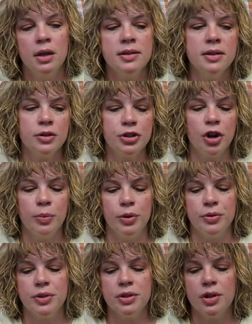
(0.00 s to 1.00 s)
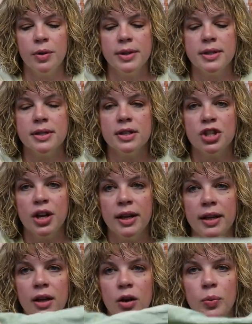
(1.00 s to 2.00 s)
silk charmeuse. So it's
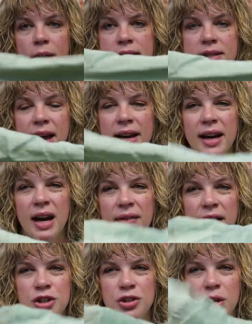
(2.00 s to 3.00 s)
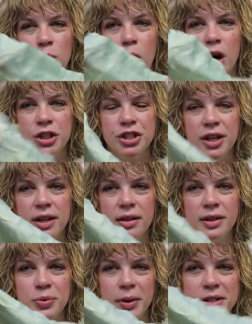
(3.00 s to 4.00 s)
shiny on one side, and I've actually washed
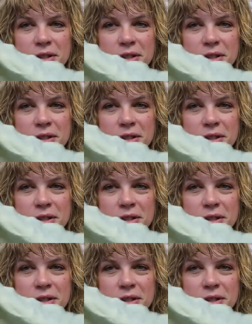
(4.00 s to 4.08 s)
it. That's